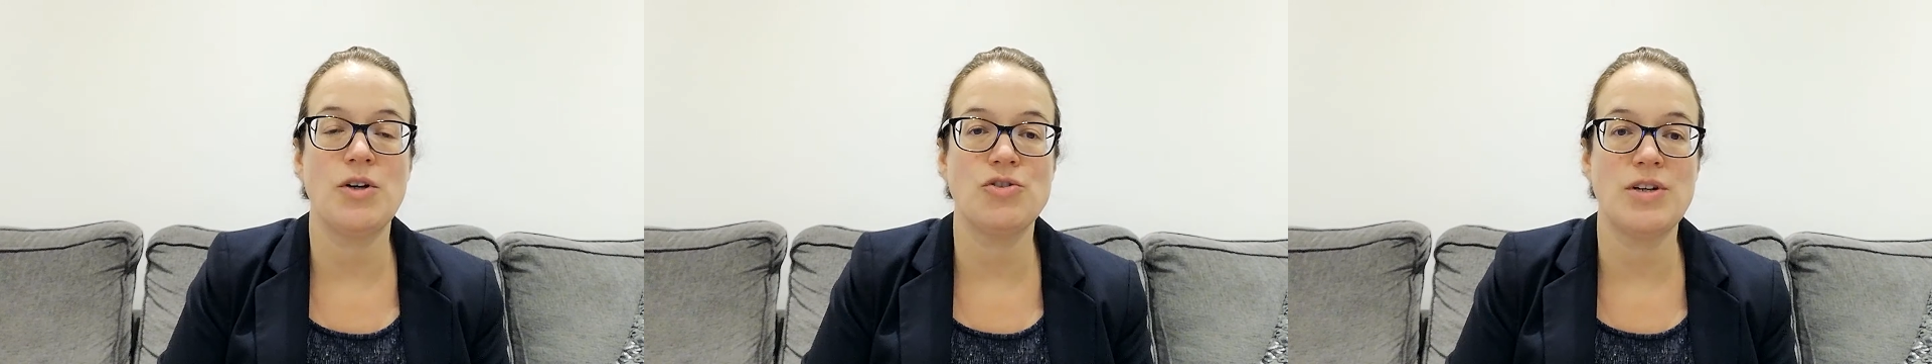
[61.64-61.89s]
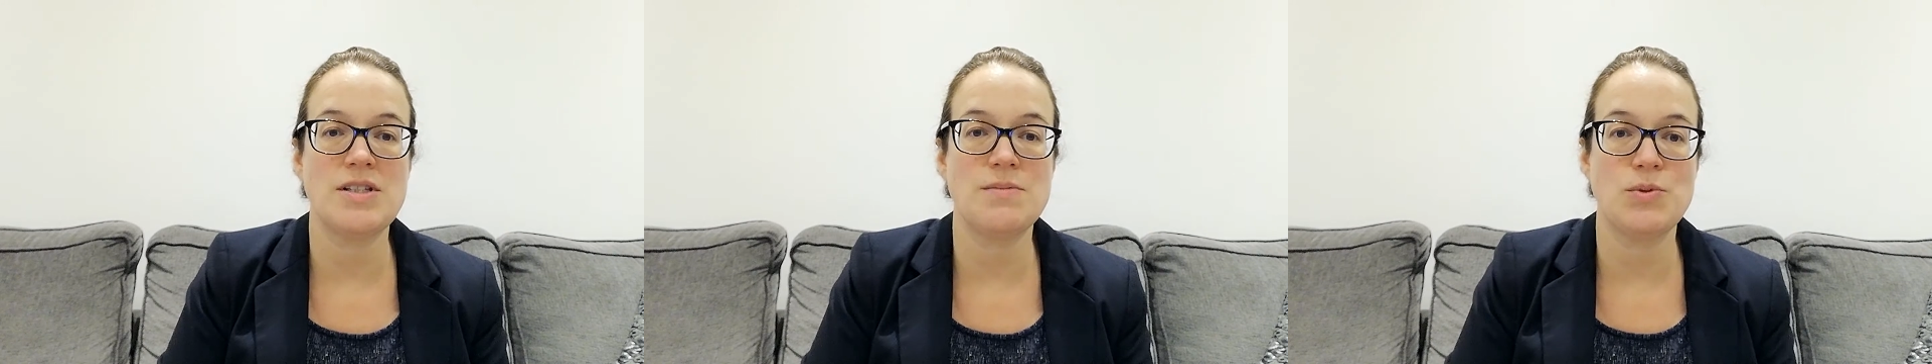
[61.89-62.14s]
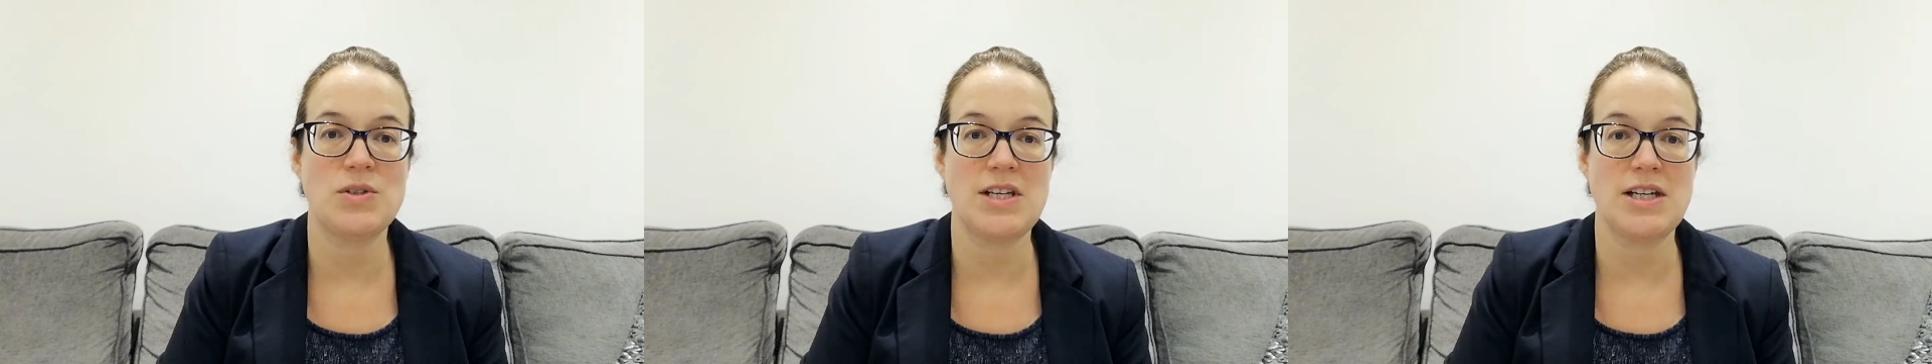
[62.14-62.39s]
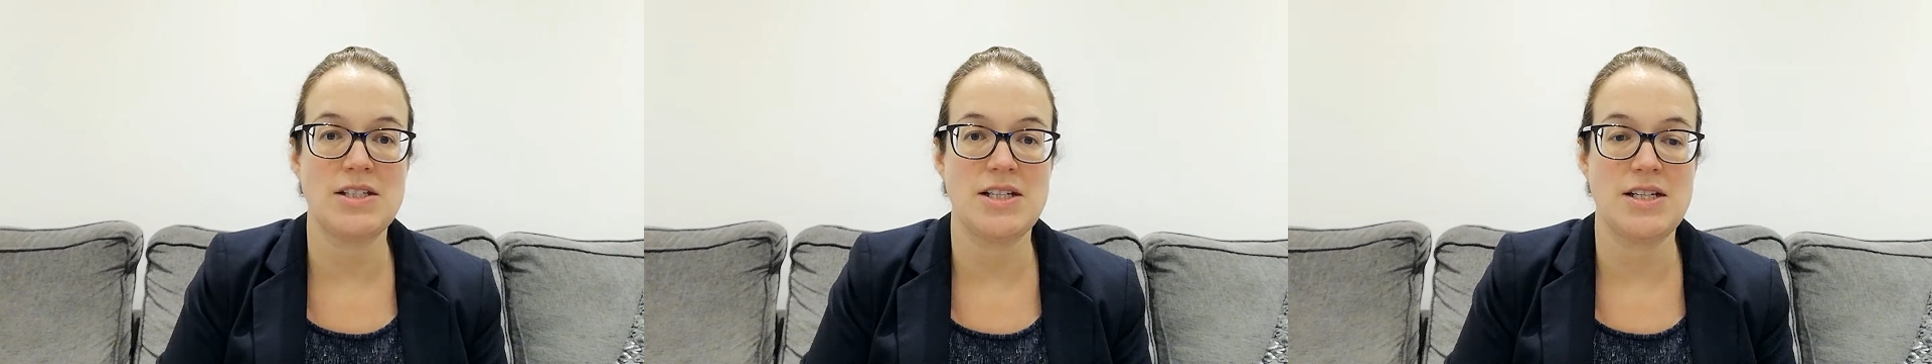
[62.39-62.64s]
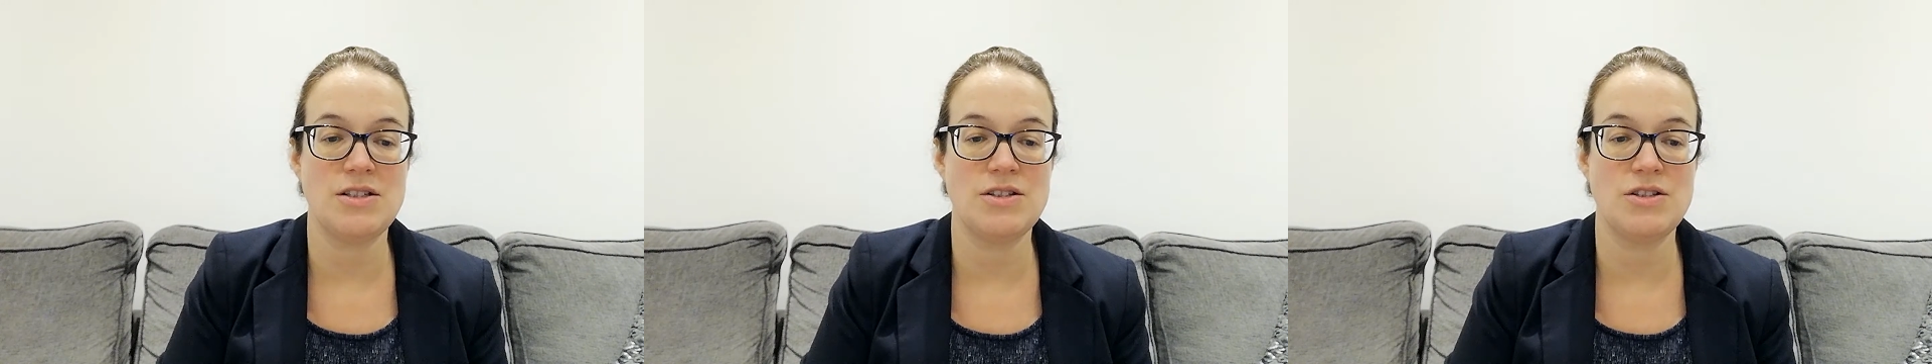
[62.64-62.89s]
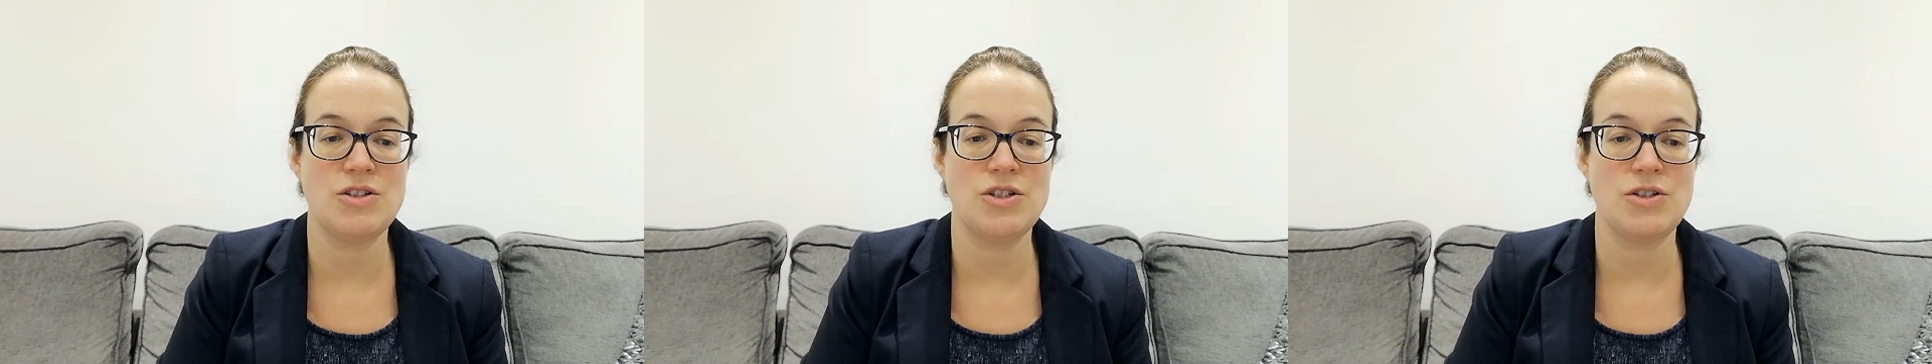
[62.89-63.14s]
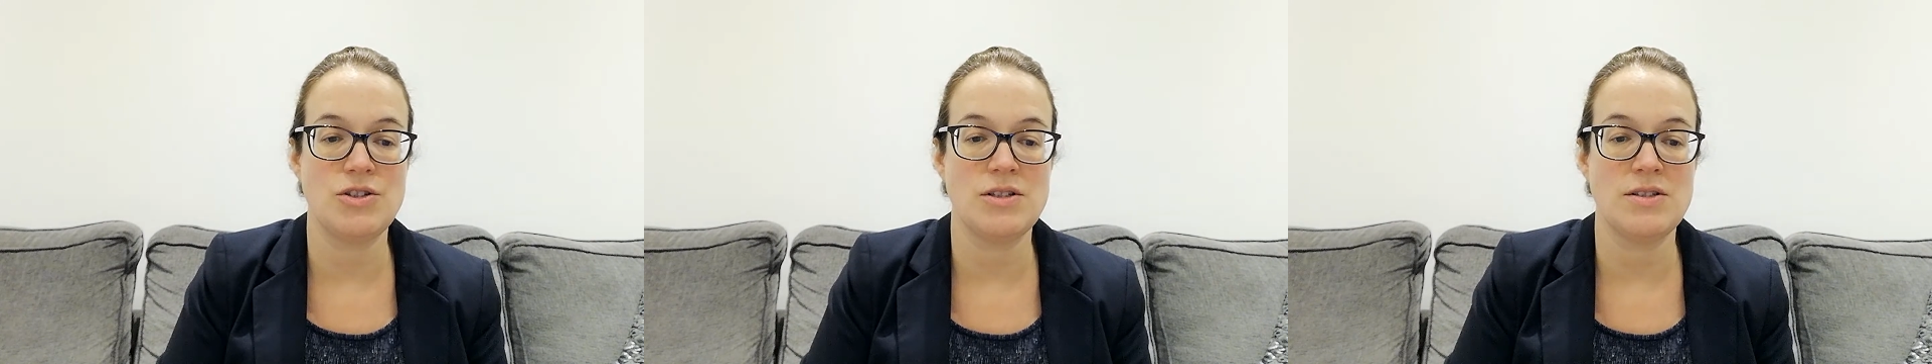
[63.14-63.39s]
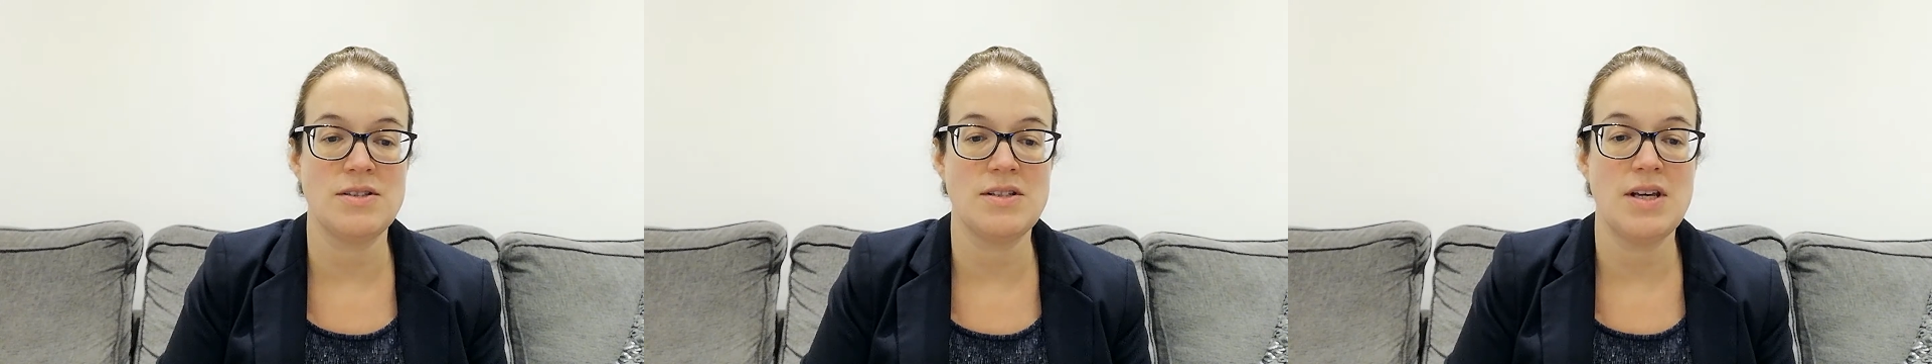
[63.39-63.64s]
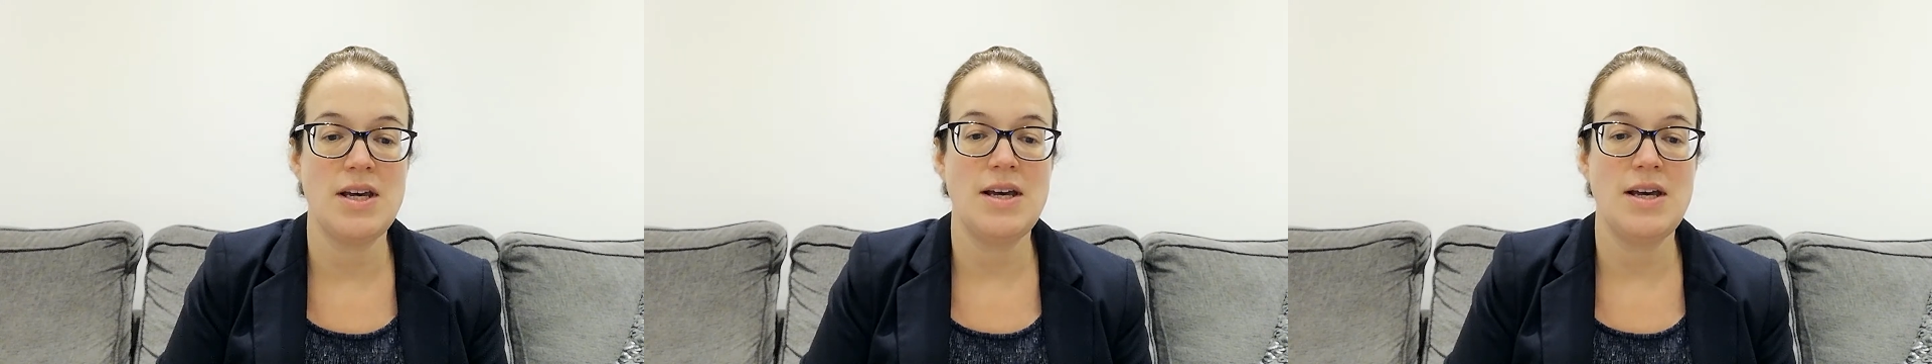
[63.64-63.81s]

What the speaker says: transport sector institutions